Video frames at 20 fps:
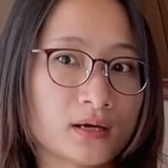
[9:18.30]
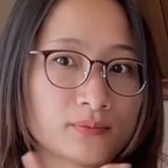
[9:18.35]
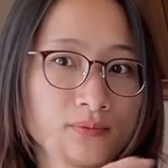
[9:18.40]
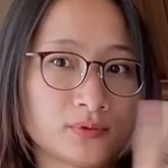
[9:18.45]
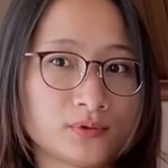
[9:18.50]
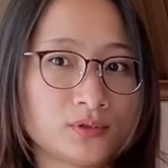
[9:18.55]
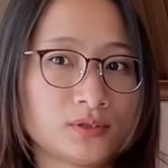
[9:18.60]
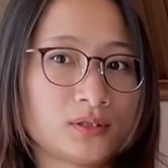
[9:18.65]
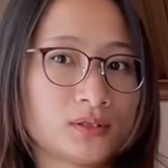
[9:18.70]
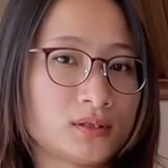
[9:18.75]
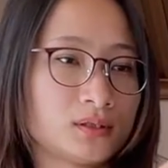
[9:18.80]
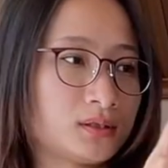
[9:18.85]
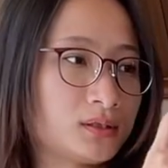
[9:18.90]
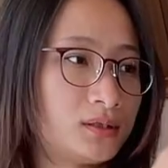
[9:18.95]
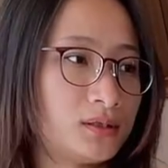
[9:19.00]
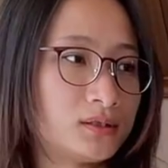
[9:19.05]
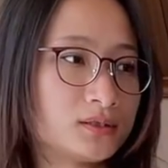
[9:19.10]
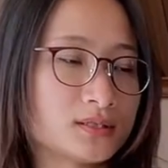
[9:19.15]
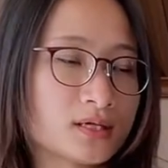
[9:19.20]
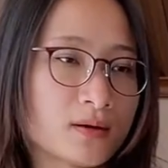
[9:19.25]
I put
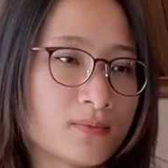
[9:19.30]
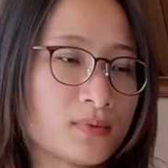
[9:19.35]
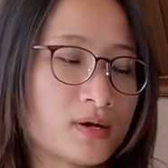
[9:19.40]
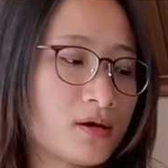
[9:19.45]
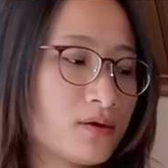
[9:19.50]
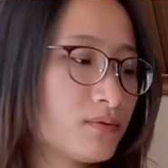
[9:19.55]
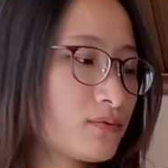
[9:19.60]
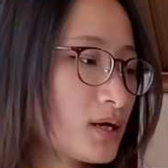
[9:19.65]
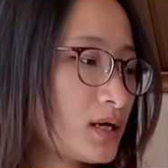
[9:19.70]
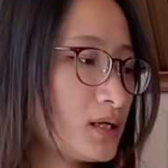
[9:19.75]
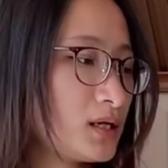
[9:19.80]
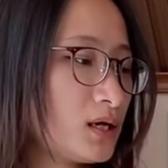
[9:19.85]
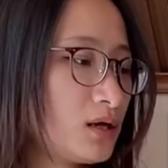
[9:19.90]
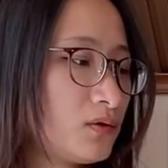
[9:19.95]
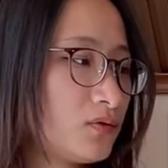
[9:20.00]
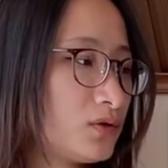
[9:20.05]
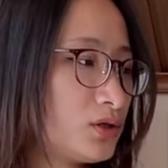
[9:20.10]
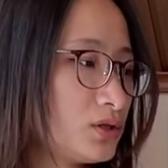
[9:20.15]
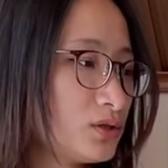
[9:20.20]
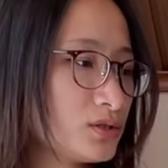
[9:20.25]
the thumbnail right
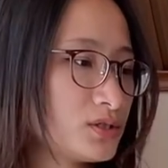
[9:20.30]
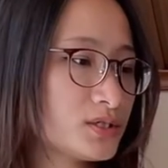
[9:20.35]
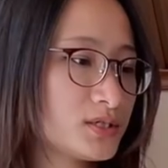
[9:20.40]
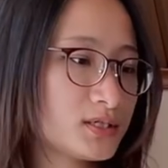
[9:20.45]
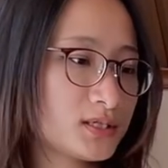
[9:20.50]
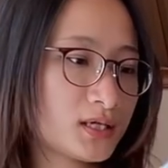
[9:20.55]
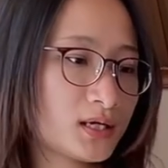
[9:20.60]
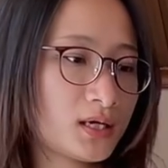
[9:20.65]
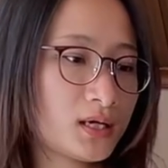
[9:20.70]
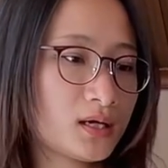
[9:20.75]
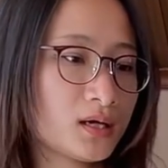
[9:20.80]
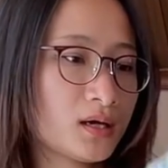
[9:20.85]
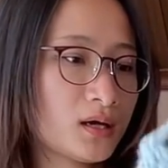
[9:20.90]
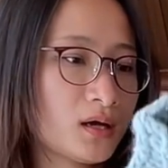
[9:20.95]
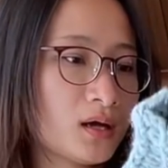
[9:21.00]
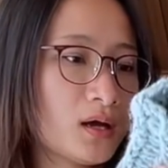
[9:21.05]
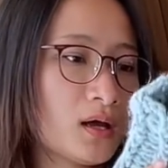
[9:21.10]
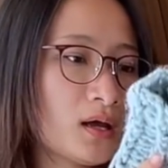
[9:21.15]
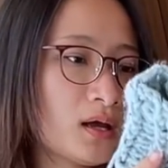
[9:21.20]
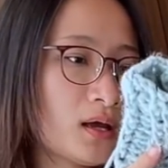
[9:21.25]
here for you to see.
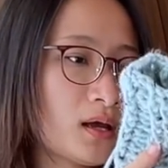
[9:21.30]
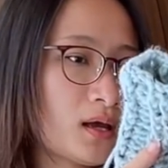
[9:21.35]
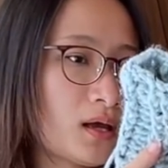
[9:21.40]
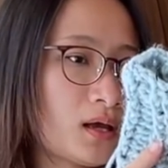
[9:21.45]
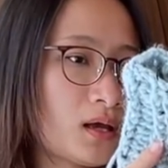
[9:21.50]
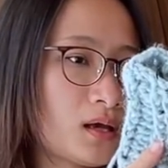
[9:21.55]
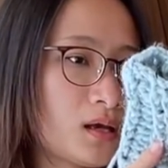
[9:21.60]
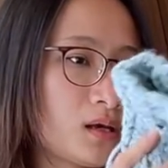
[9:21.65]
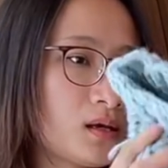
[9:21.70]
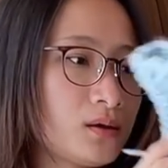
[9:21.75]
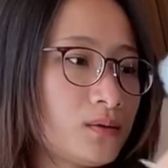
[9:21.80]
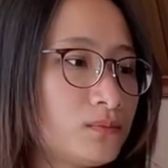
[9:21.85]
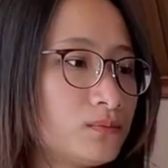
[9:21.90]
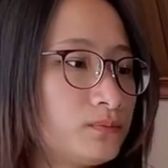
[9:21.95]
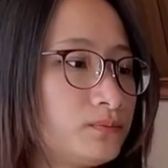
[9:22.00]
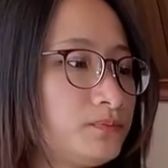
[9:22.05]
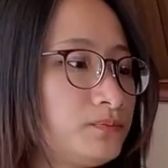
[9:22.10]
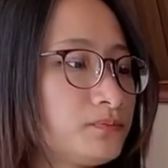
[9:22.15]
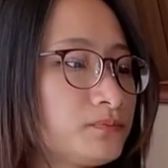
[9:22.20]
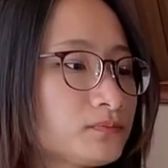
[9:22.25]

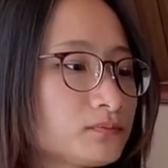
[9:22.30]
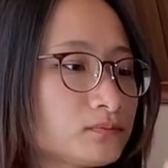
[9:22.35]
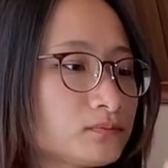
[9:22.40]
And